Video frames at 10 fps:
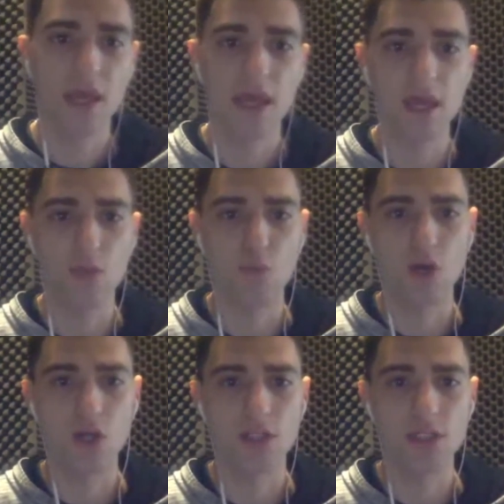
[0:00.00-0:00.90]
It
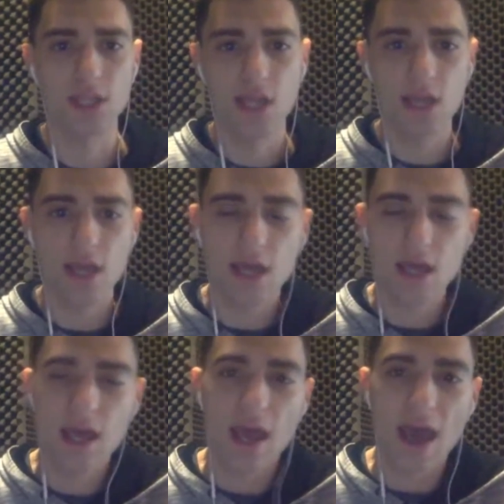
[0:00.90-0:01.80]
was,
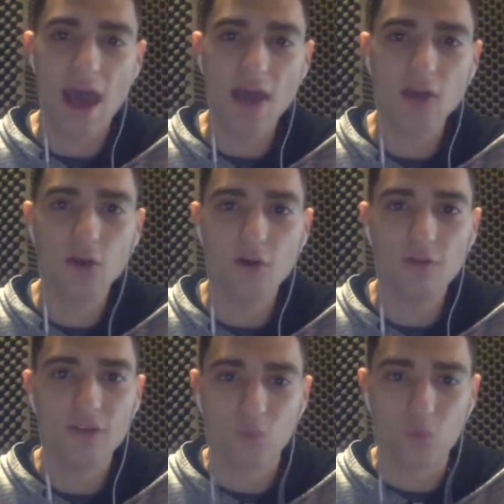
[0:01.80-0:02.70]
I don't know if
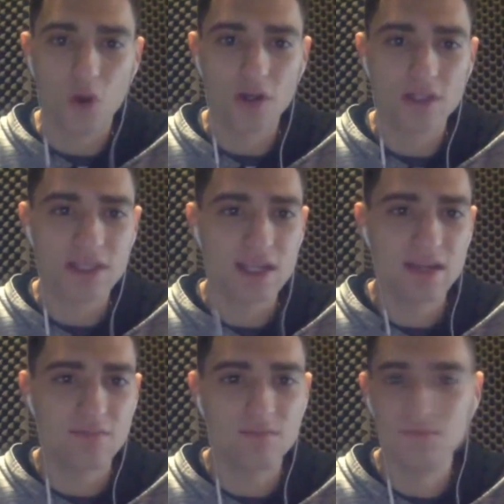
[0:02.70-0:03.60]
it
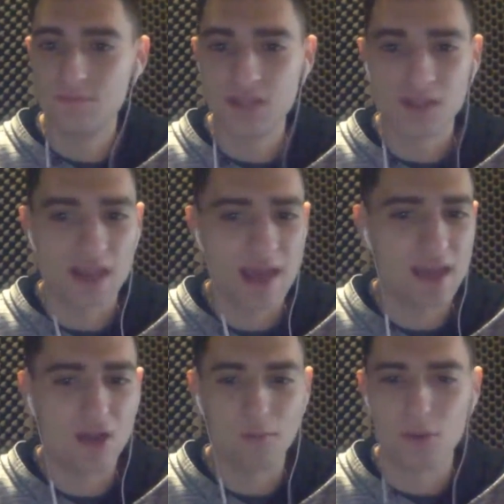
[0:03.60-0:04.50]
warranted
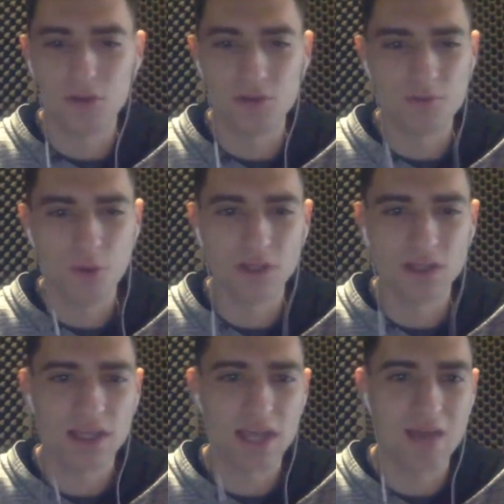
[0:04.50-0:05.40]
delaying or postponing the
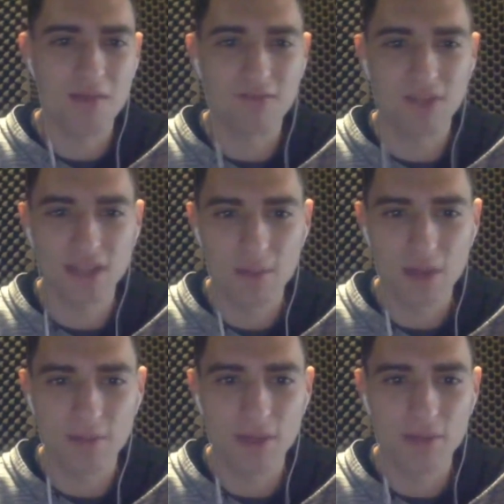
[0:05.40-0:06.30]
game. I feel like that might
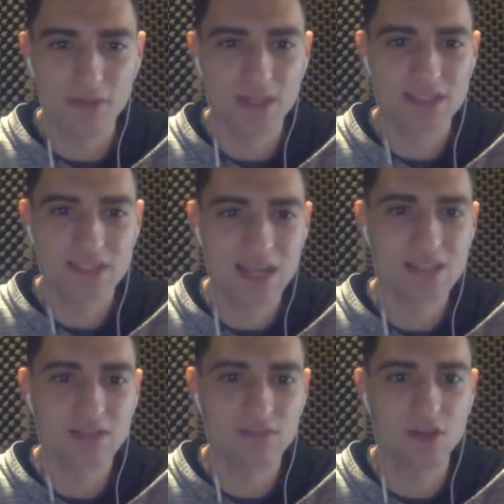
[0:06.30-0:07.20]
have been a bit
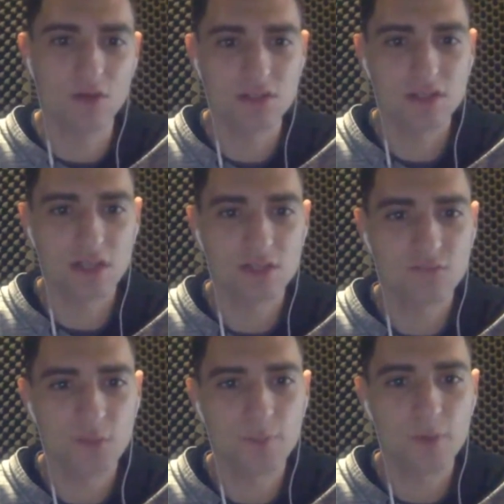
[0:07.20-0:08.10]
excessive. It's
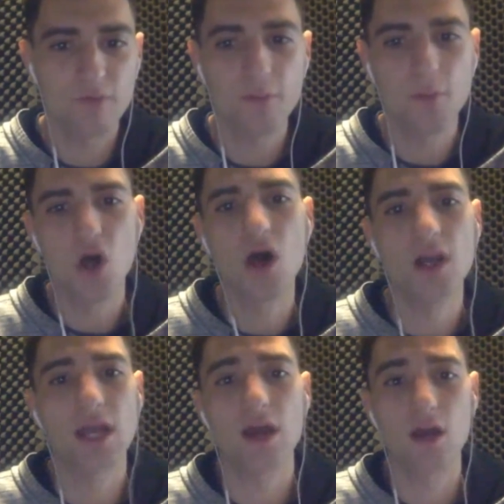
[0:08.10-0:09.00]
football. Football,
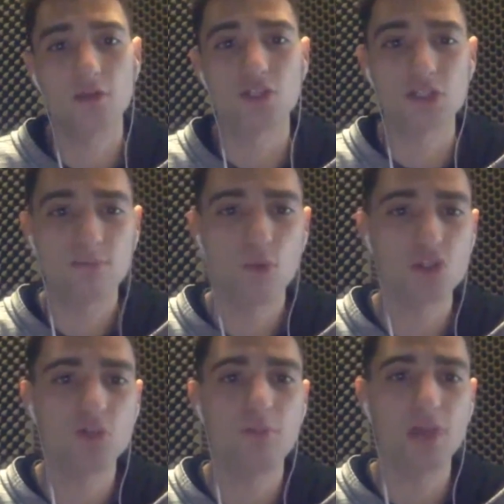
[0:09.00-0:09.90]
unlike other sports,
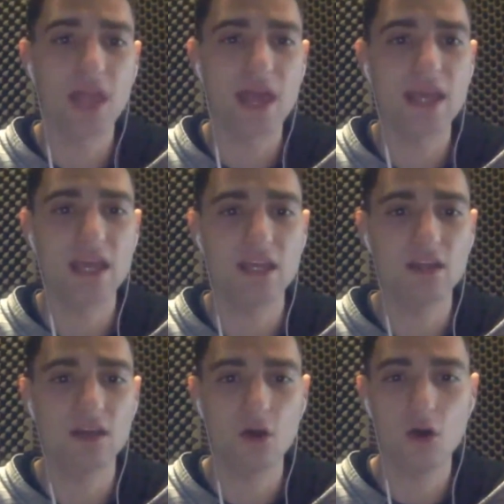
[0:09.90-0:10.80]
you play in
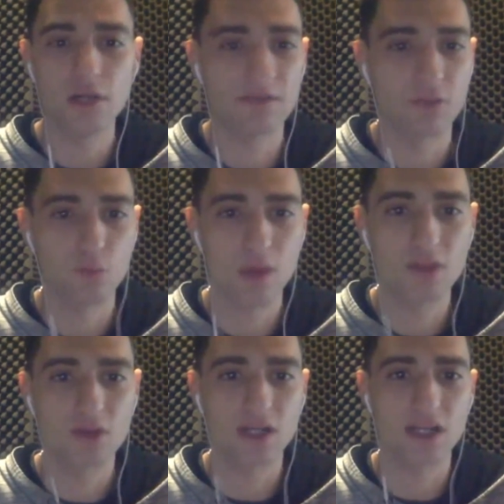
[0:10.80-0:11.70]
all different weather
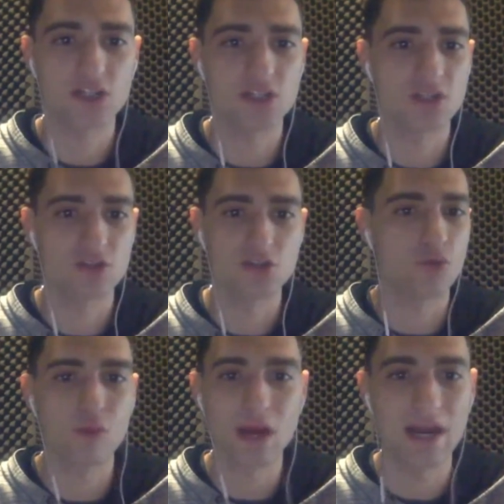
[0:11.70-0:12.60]
conditions. There's no
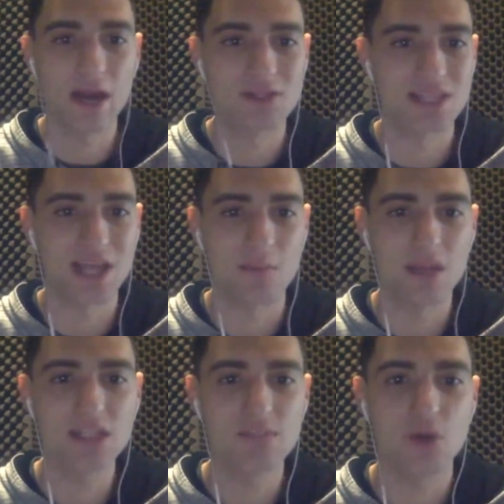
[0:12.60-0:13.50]
rainouts like
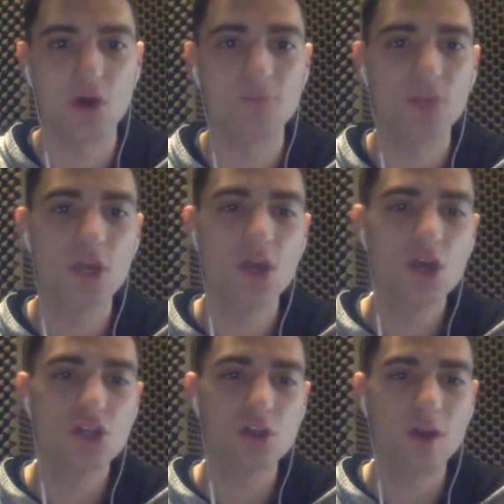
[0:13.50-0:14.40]
baseball.
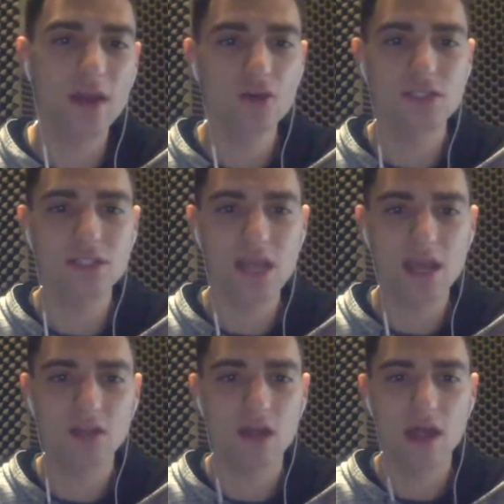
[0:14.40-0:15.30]
So I
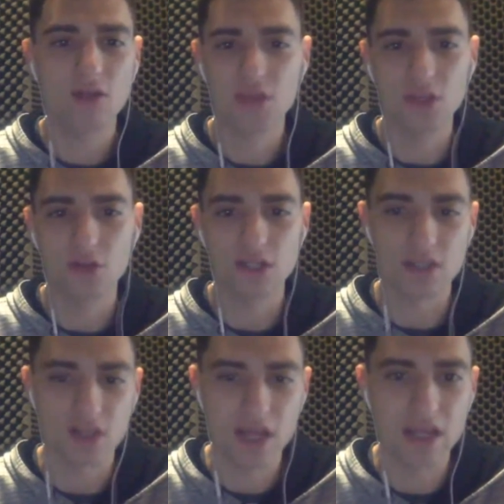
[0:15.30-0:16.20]
understand. I don't think you're going to
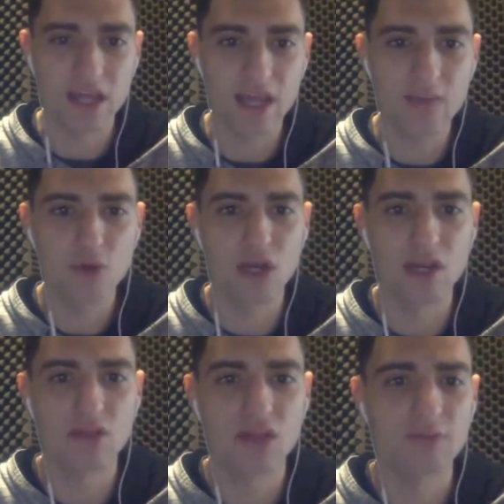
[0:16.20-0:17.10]
delay the game or
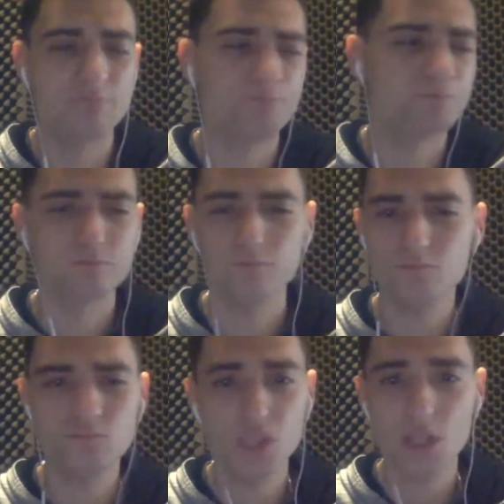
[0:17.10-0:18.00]
anything.
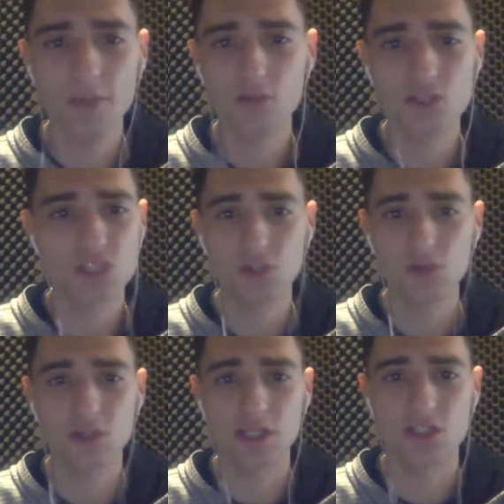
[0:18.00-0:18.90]
but it was
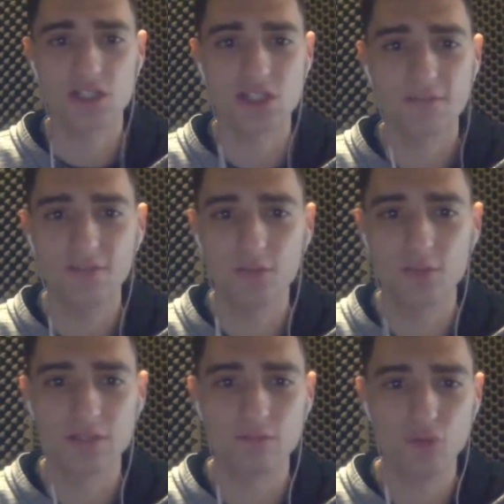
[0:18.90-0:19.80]
certainly just the field
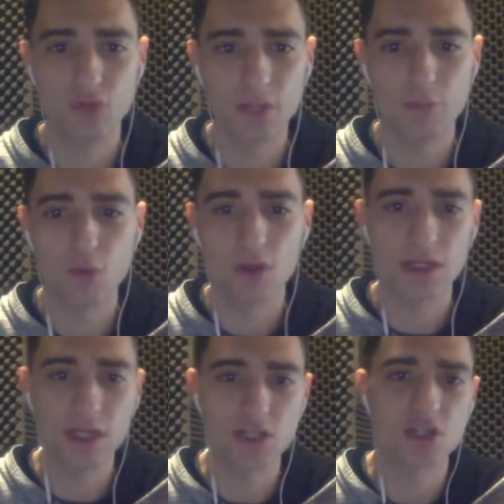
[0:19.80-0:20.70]
was in really poor
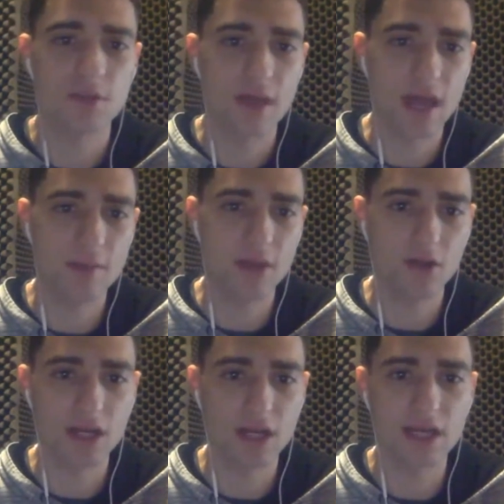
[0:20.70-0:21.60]
condition. The Miami
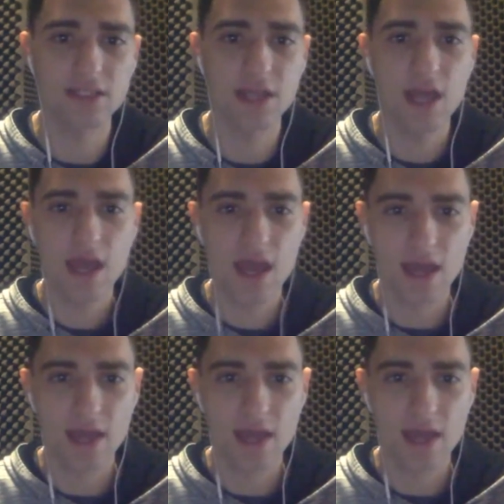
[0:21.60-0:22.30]
Hurricanes and